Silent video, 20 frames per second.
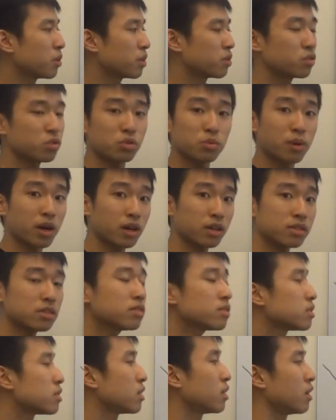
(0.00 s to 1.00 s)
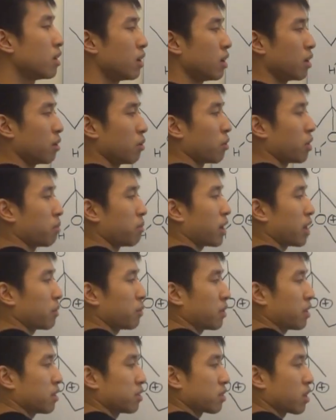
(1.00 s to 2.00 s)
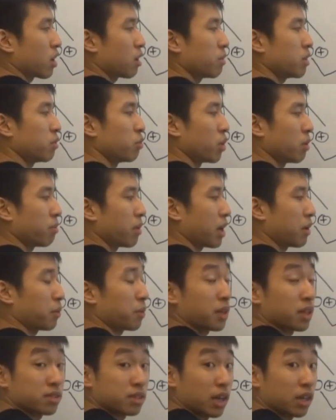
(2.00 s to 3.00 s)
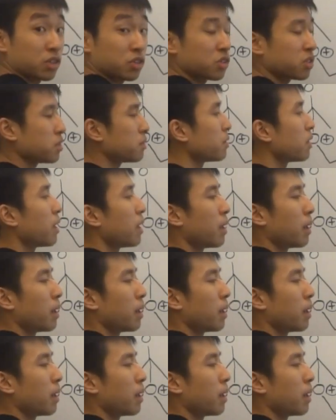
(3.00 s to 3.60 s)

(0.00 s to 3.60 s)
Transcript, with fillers: We had two bonds, one bond with this carbon, one bond with this hydrogen.